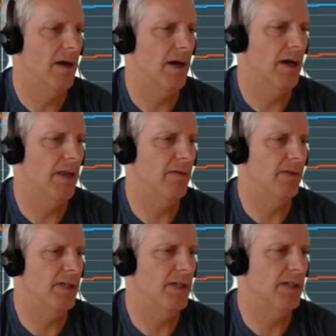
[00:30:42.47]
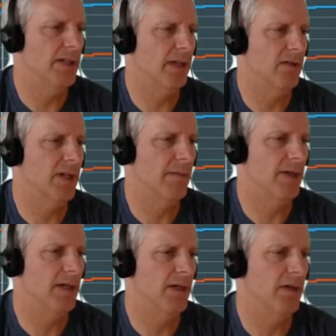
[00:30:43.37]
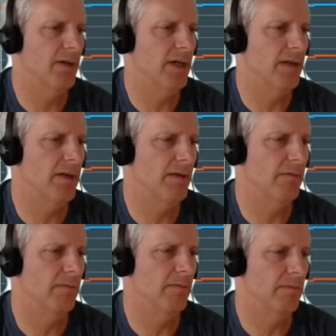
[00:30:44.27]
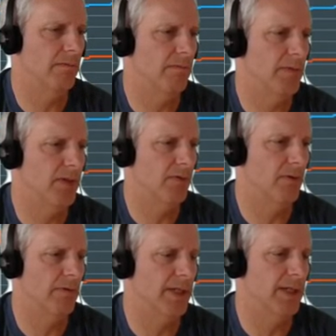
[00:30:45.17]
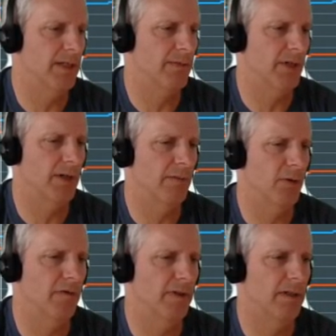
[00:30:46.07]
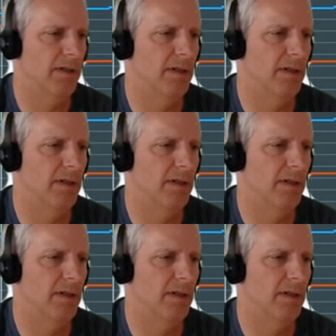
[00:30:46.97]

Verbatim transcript: Uh, and then we see the sellers come in here, and then they this is where we see them starting to move it.